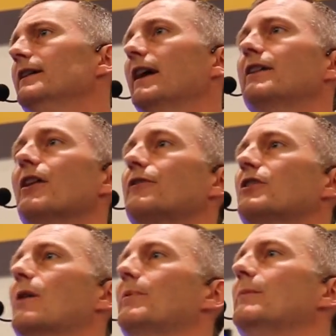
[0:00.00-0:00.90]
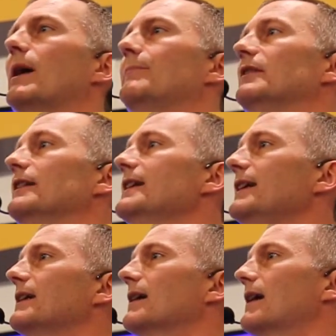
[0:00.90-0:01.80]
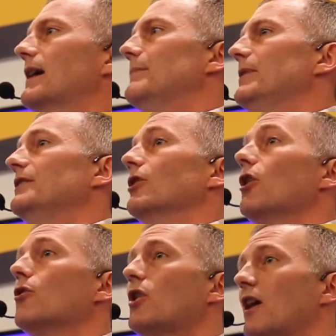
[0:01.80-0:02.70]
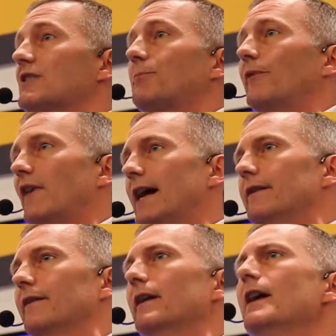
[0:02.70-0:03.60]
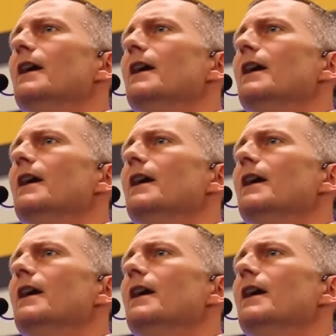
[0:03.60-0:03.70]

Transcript: Yet another company might be leading on being the low-cost provider.